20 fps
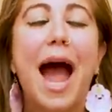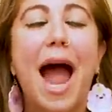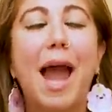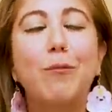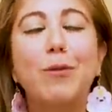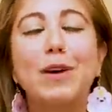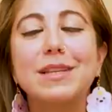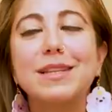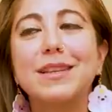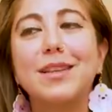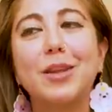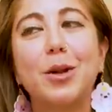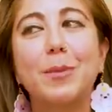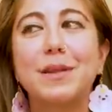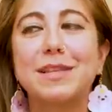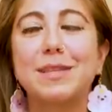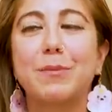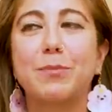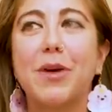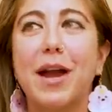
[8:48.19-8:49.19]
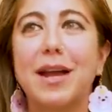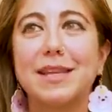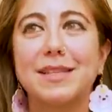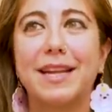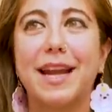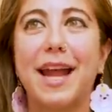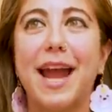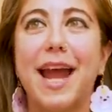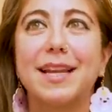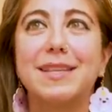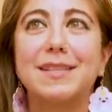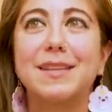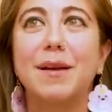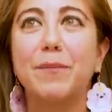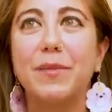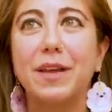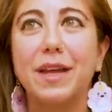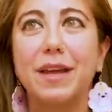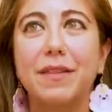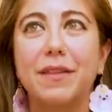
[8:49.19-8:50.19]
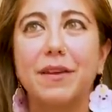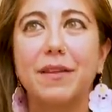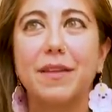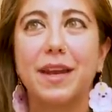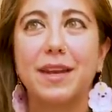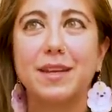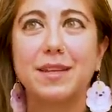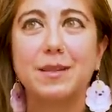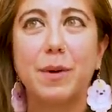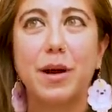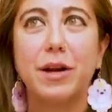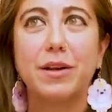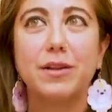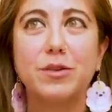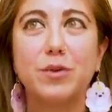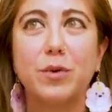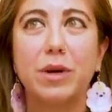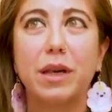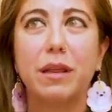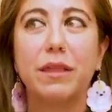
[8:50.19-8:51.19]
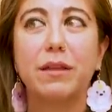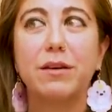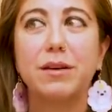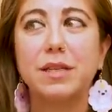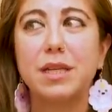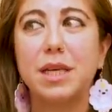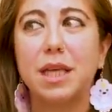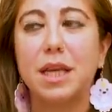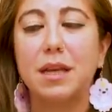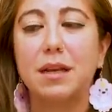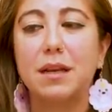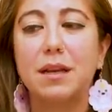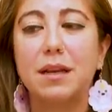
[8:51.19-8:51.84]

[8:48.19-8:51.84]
I was a little bit surprised that I had something in there that expired in 2013